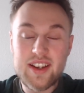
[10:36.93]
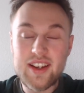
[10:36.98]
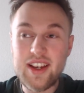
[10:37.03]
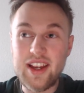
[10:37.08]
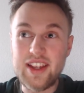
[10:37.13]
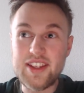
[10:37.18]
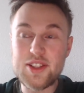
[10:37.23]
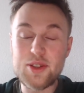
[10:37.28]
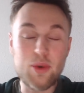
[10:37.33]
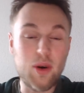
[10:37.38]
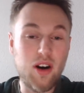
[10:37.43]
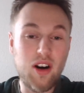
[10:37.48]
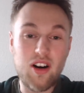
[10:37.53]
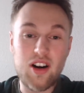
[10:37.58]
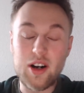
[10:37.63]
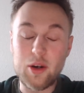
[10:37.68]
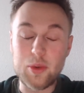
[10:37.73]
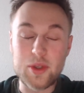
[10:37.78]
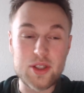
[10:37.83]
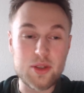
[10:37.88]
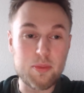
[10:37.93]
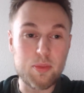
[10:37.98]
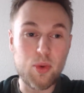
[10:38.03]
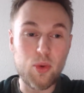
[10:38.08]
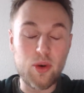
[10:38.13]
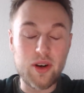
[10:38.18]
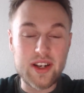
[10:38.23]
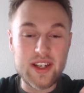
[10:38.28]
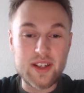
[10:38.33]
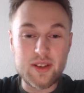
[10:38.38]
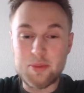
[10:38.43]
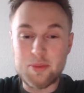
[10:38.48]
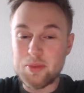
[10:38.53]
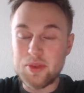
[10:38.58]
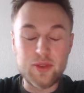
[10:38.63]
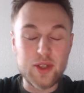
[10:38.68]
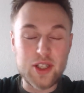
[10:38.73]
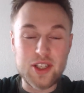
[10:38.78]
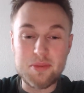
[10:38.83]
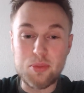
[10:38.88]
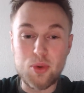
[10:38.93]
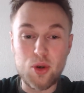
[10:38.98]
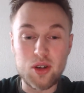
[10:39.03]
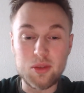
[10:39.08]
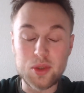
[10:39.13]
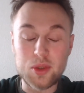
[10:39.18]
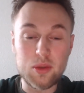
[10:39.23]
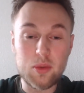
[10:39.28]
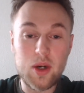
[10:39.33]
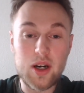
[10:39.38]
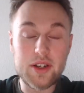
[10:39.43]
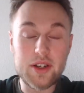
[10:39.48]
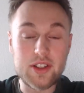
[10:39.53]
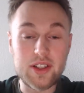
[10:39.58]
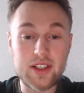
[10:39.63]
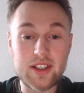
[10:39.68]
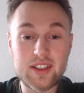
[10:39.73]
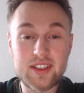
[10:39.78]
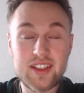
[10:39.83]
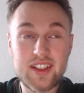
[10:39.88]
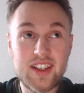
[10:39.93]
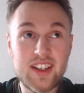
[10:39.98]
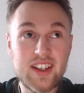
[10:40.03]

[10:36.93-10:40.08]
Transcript: And you are when you pour in, when you pour more water.